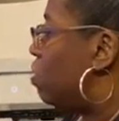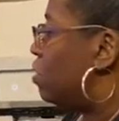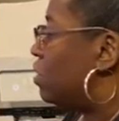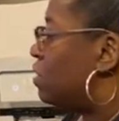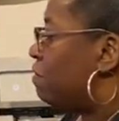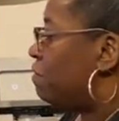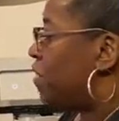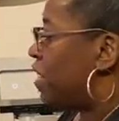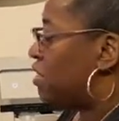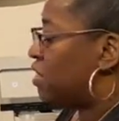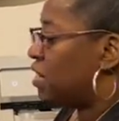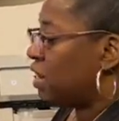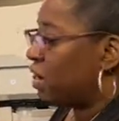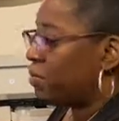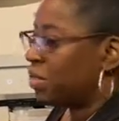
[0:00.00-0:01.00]
On
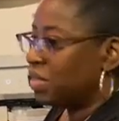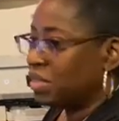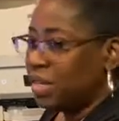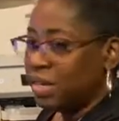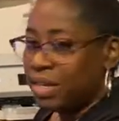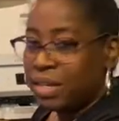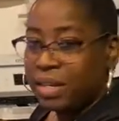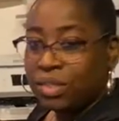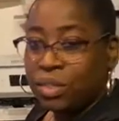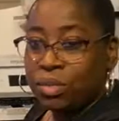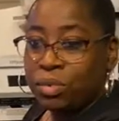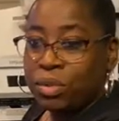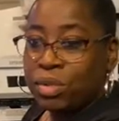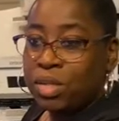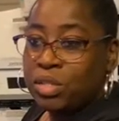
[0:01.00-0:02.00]
convection, I would set it at
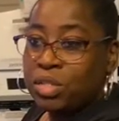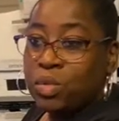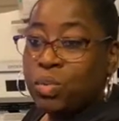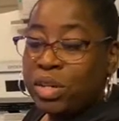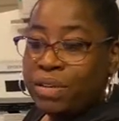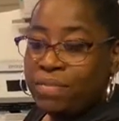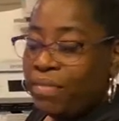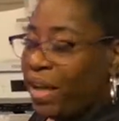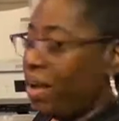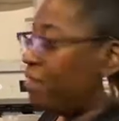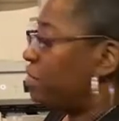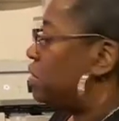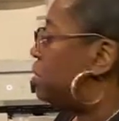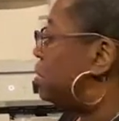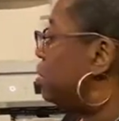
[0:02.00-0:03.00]

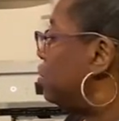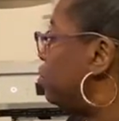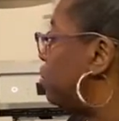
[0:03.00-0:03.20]
325 instead of